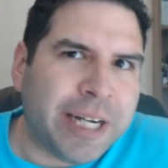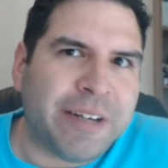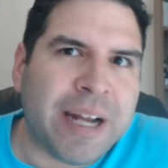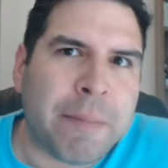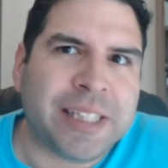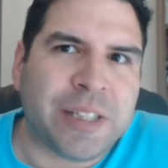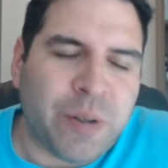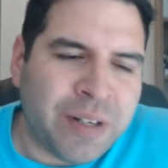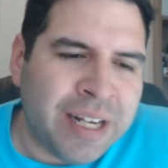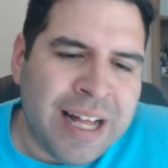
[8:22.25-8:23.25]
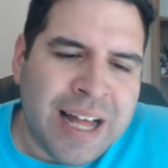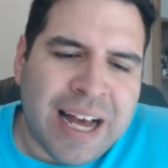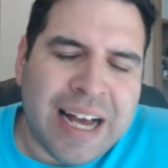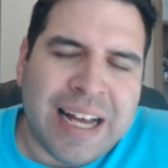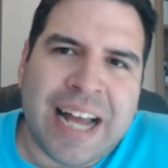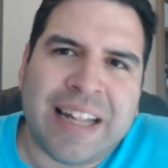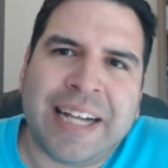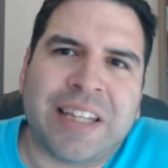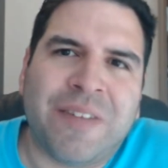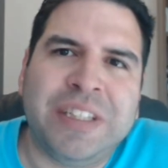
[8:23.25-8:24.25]
good episode. I
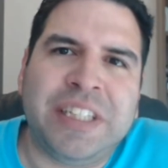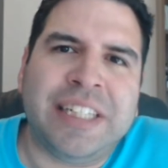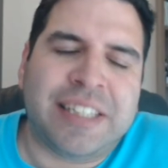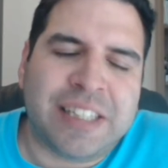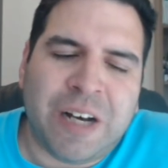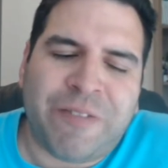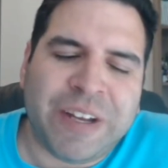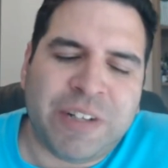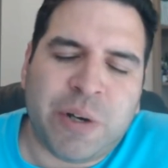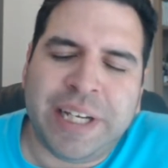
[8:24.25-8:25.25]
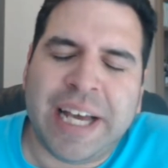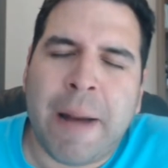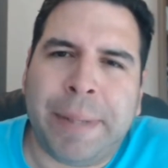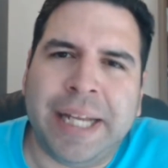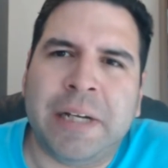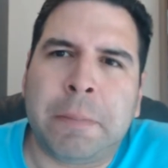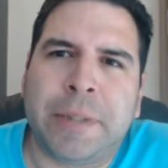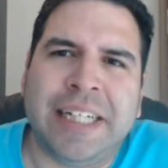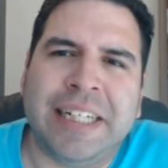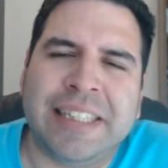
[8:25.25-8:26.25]
like the Vegeta stuff, even though he got beaten
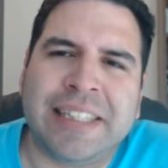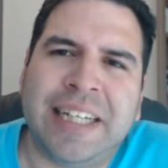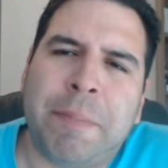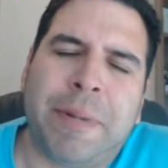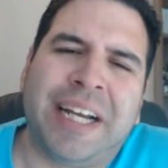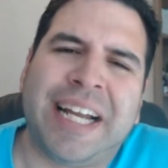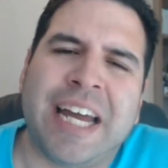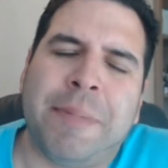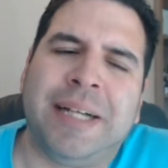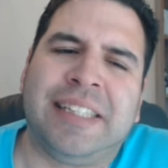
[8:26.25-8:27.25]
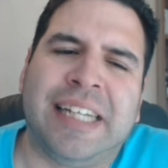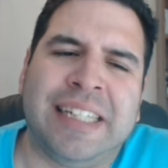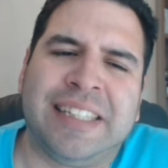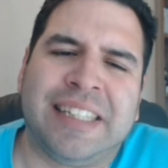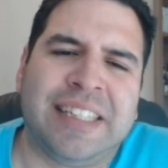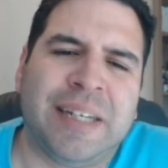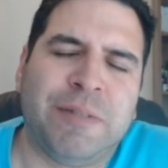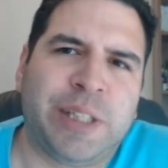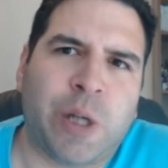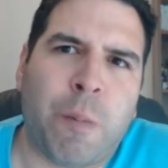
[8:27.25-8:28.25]
pretty easily, but it kind of makes sense because he was
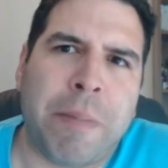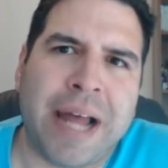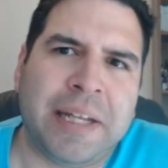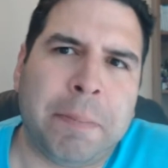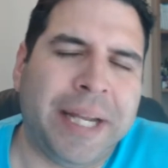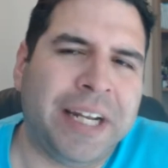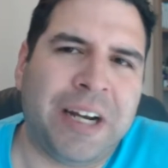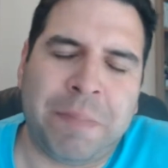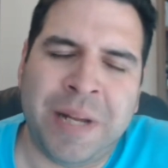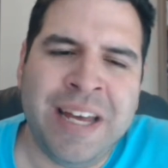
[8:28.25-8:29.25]
so badly beat up.